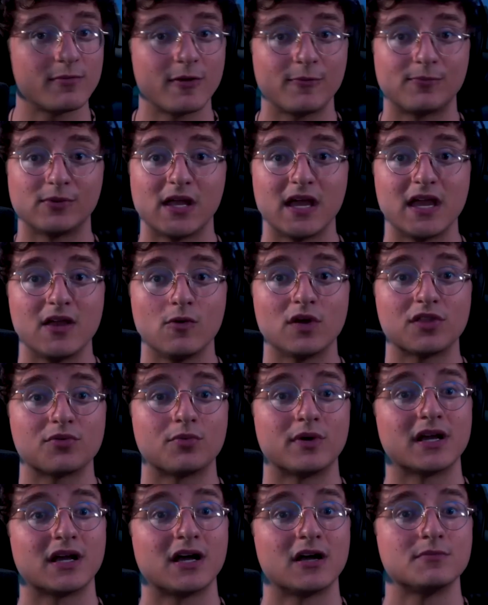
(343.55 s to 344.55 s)
be playing with
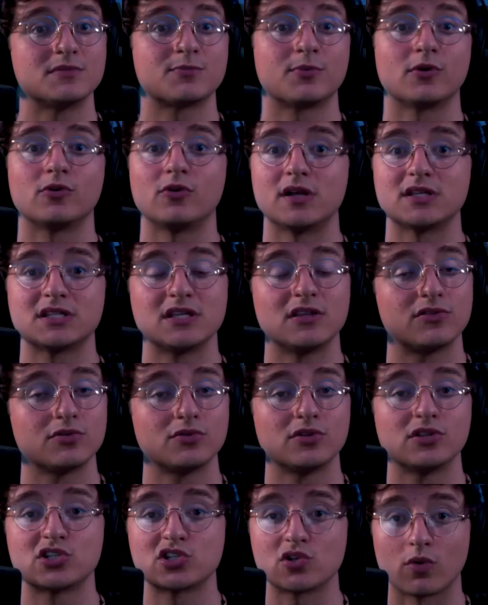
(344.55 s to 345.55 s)
when it comes progressing
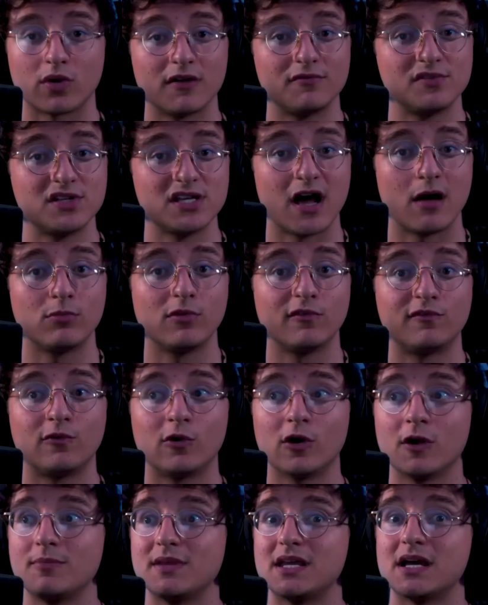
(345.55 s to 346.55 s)
through the story of Diablo
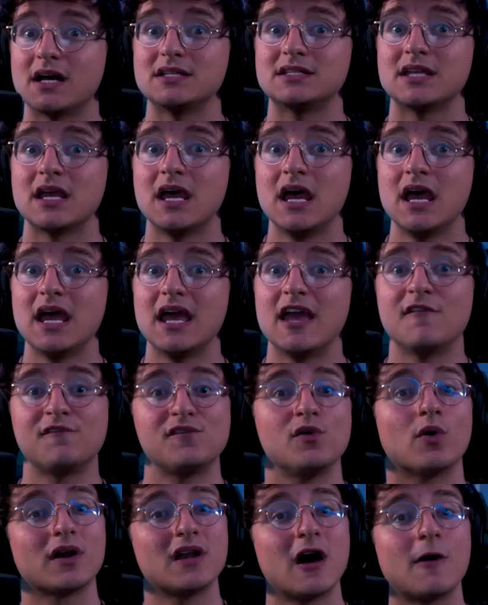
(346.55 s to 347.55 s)
4, because if
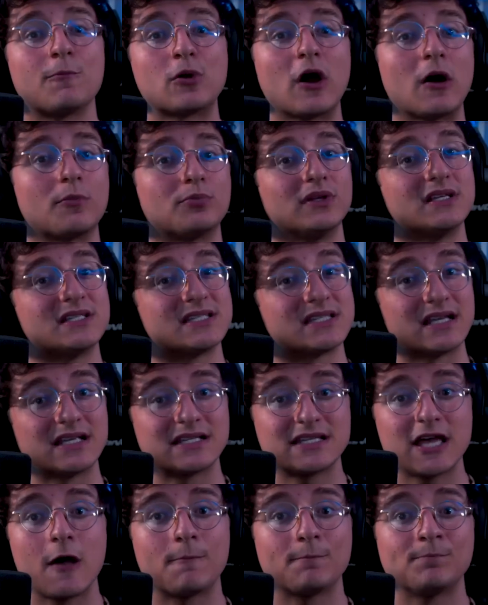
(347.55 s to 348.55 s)
you are not properly
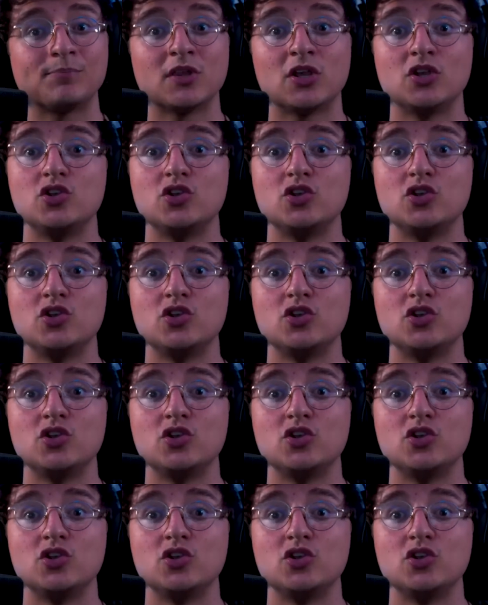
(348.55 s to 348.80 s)
synced up,